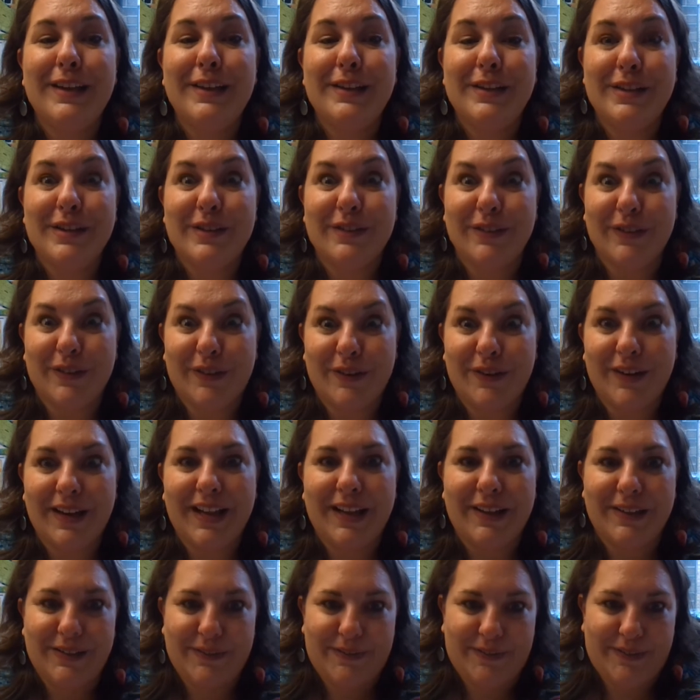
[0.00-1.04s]
to learn how
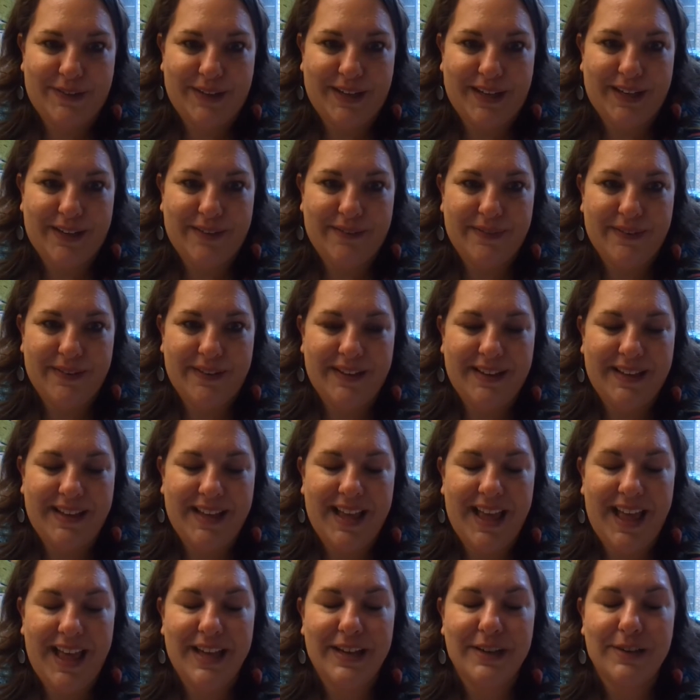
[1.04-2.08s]
to forgive
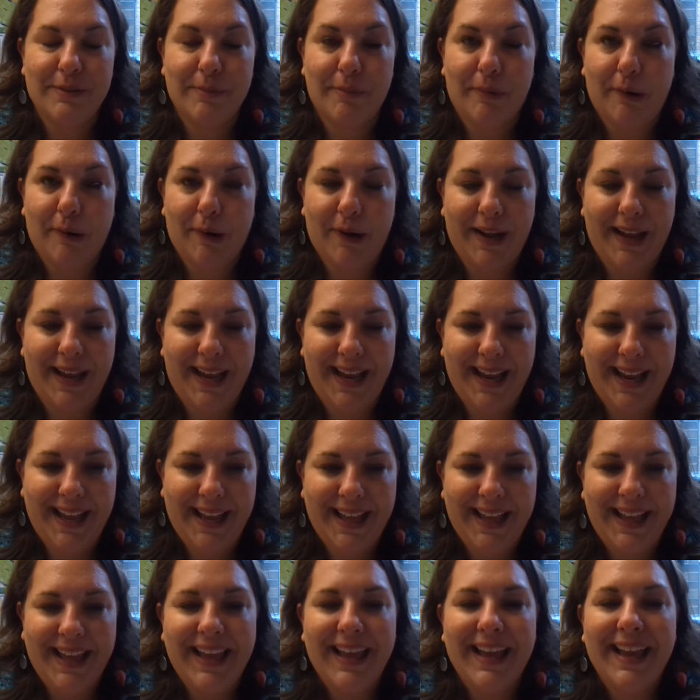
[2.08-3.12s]
and to pray
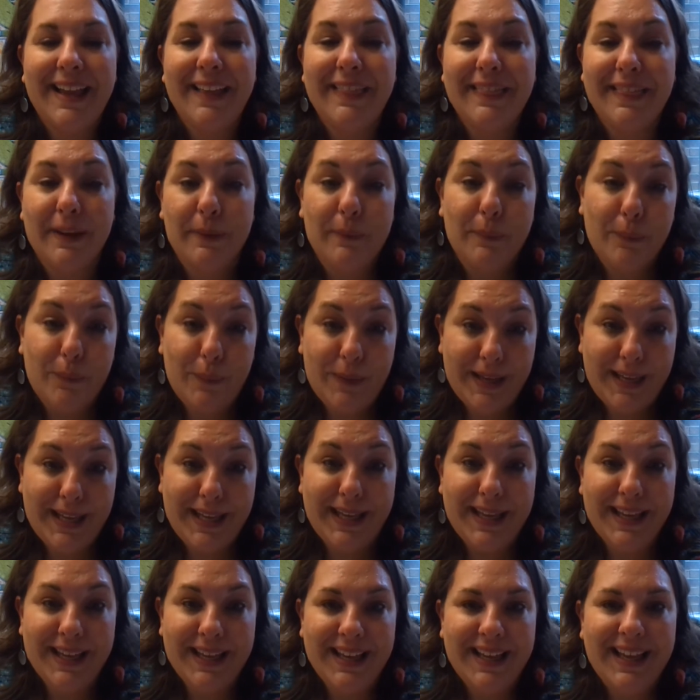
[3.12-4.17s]
that
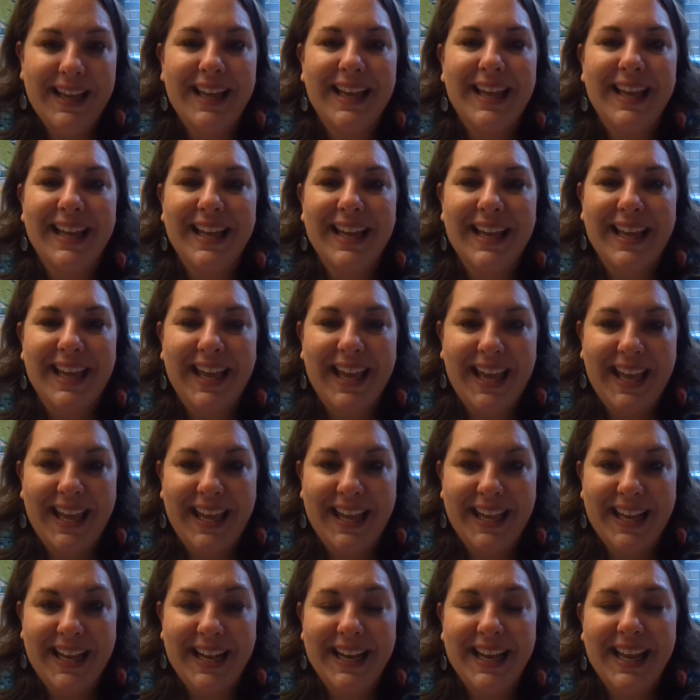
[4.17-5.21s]
we
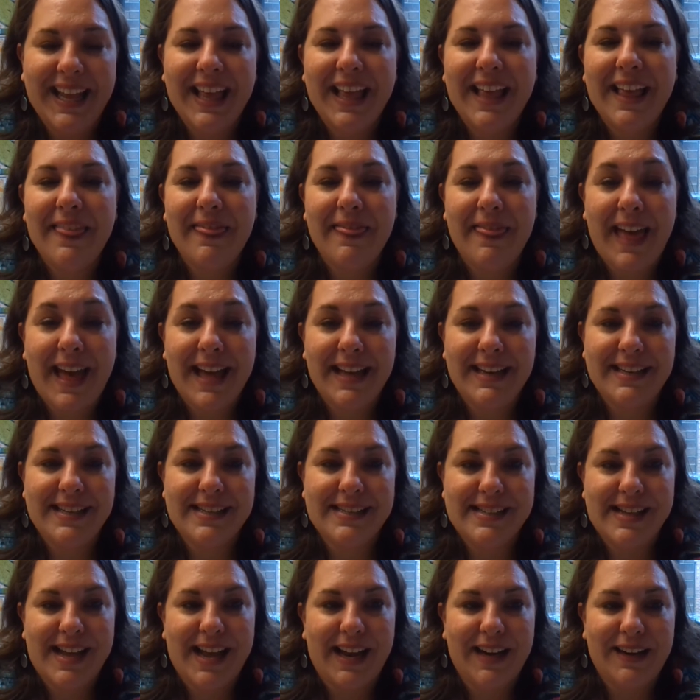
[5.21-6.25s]
gain that
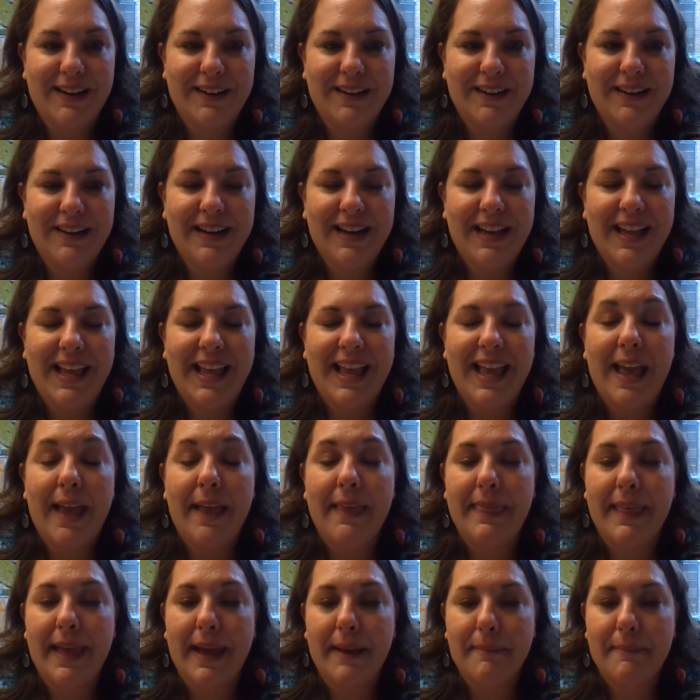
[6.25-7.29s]
desire and
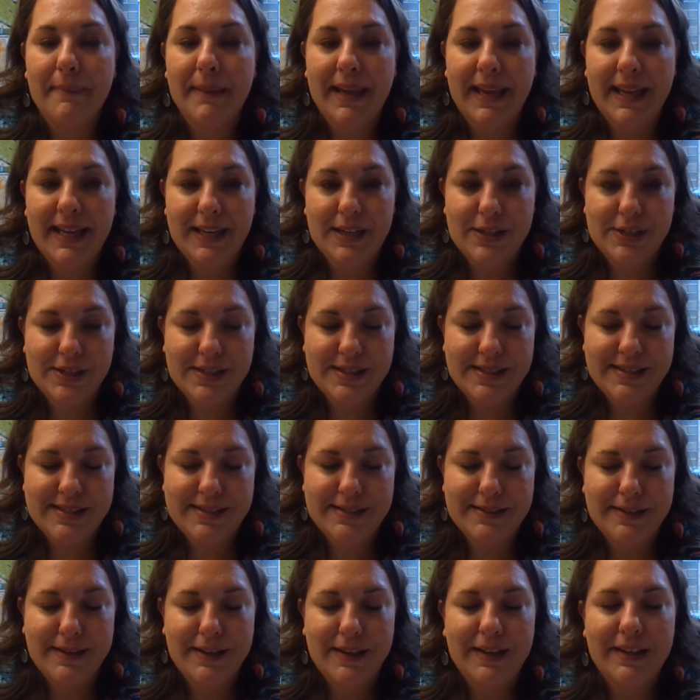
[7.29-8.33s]
that patience
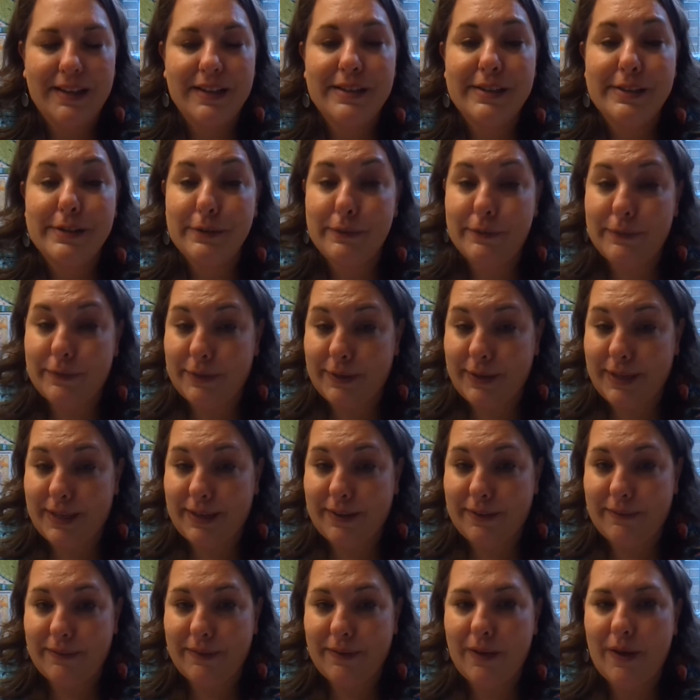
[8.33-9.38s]
to
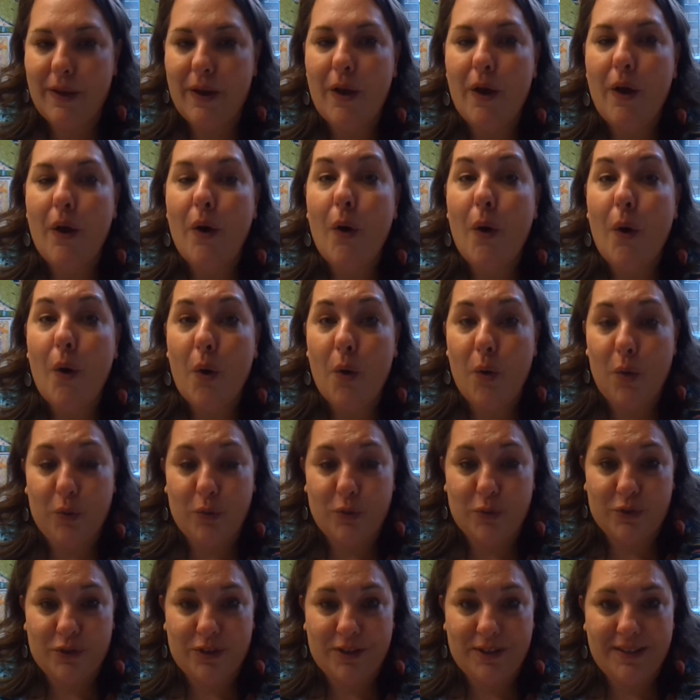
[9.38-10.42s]
forgive
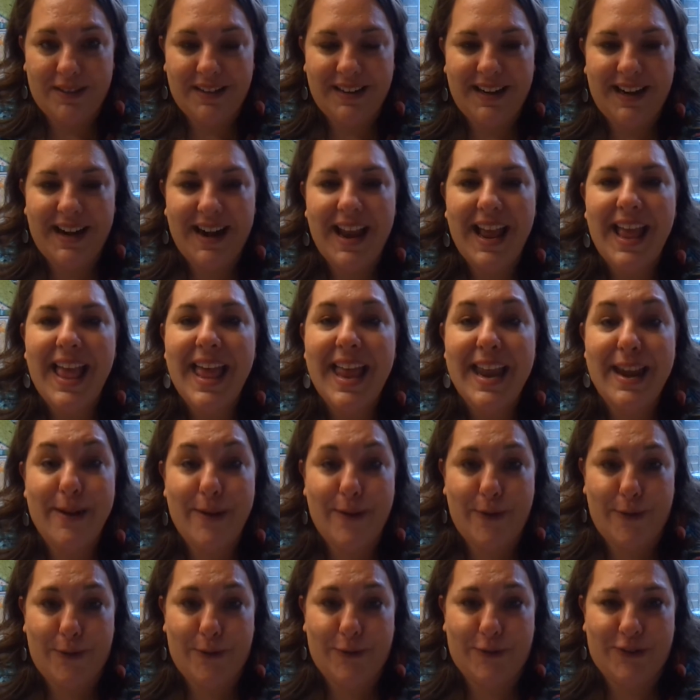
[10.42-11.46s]
over and
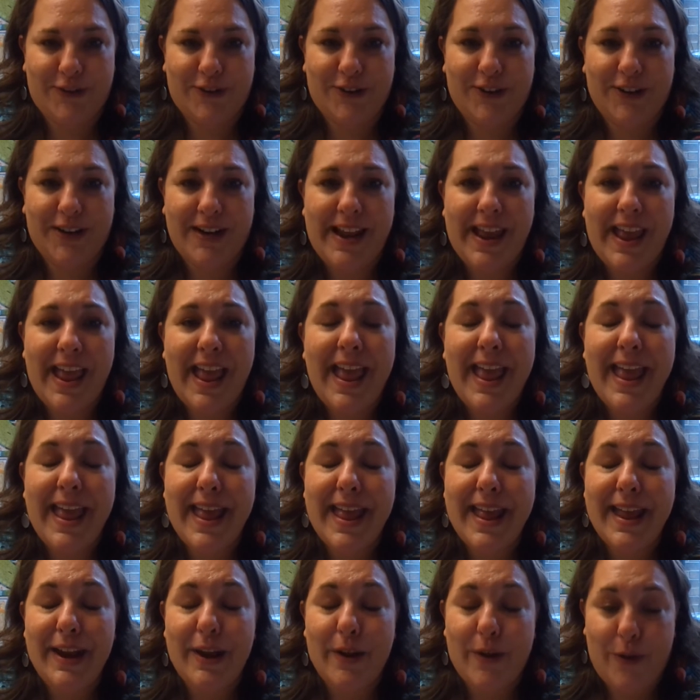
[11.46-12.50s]
over
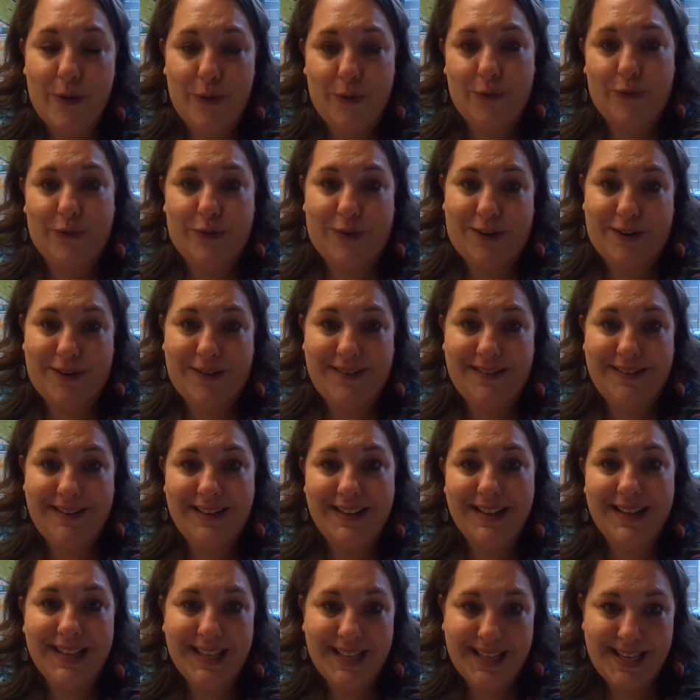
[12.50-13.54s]
and over
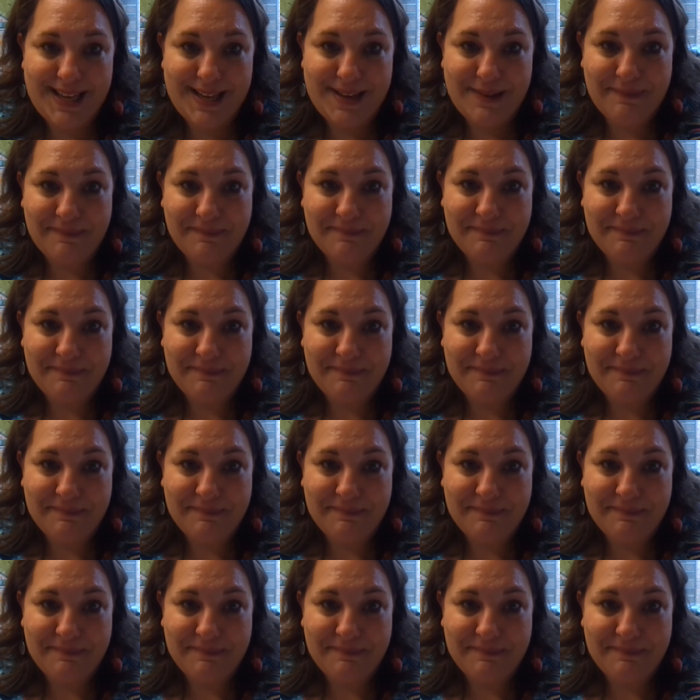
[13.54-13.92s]
again.